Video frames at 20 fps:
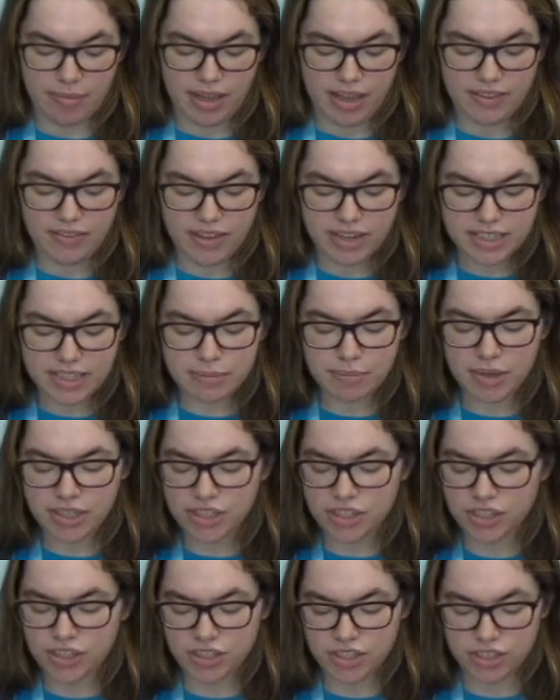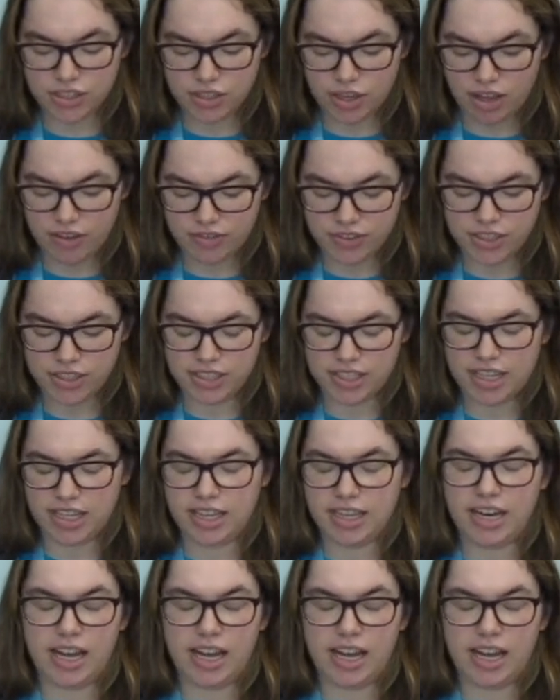And then it's much softer skin.